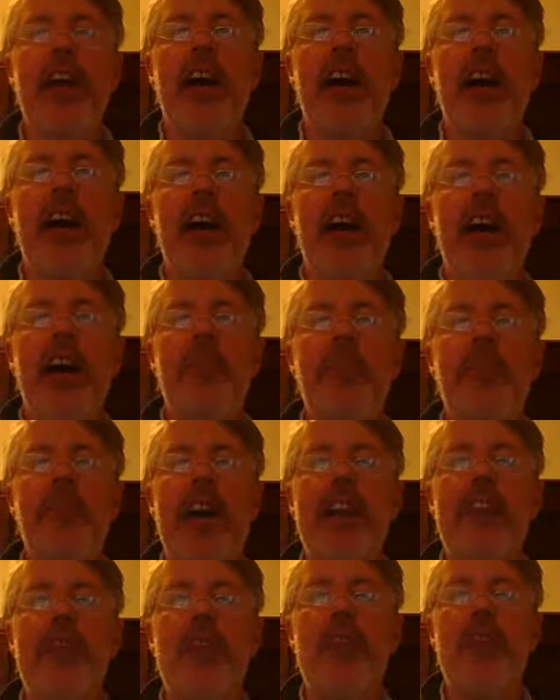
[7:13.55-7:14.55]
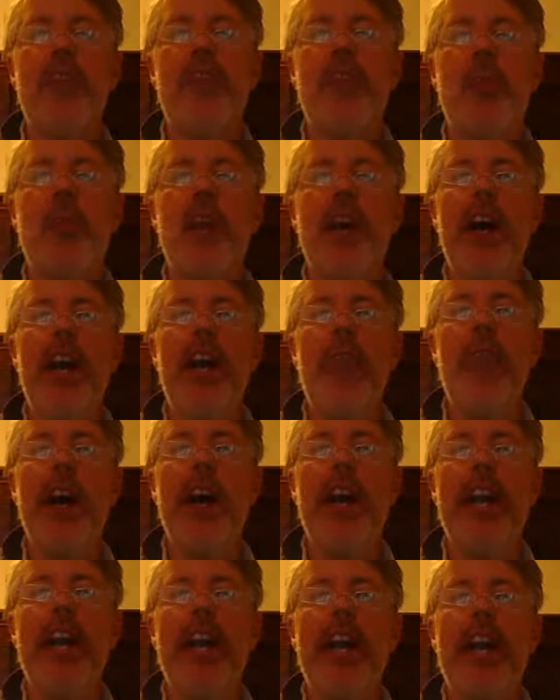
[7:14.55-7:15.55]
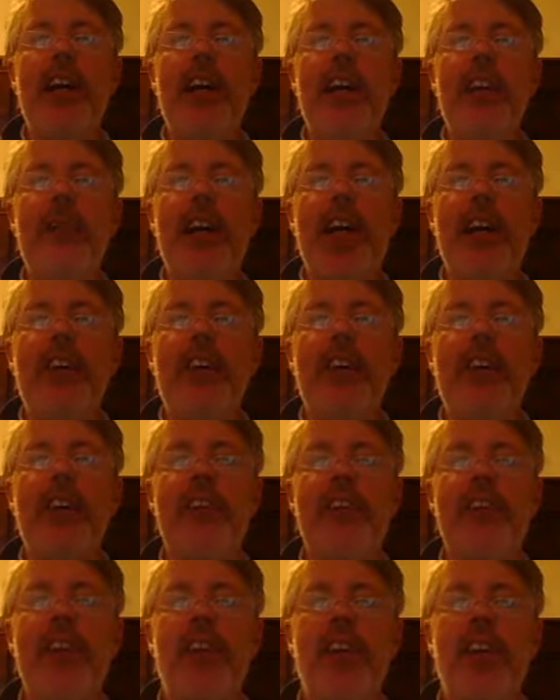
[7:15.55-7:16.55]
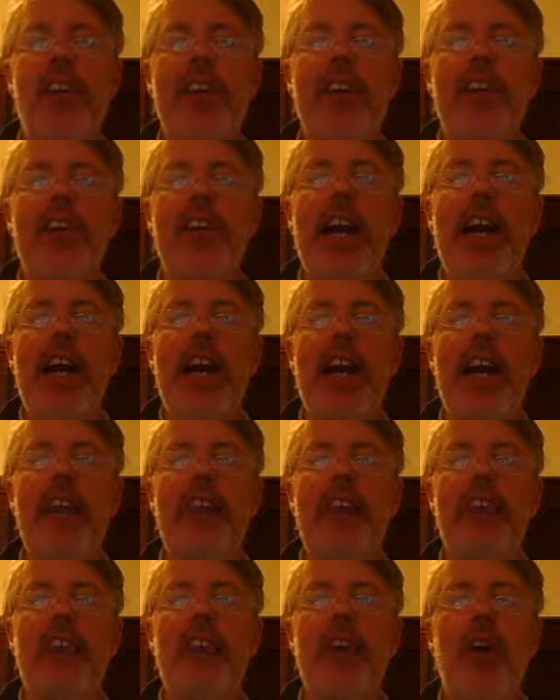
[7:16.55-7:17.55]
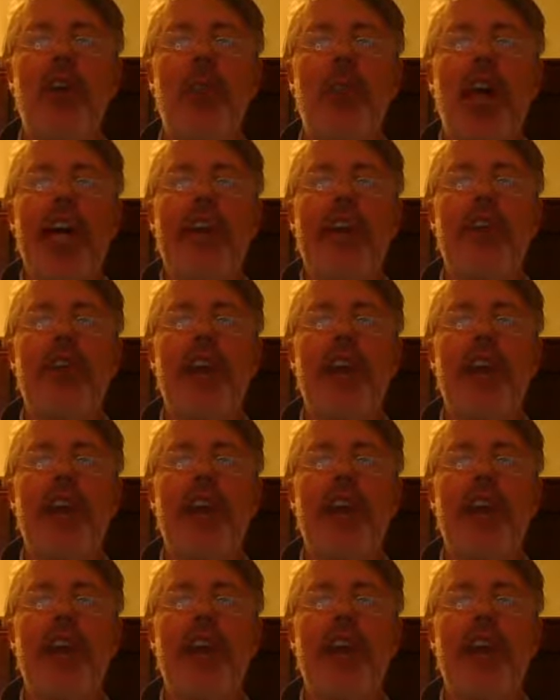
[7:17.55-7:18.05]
But if there's one right angle, that turns the whole triangle into a right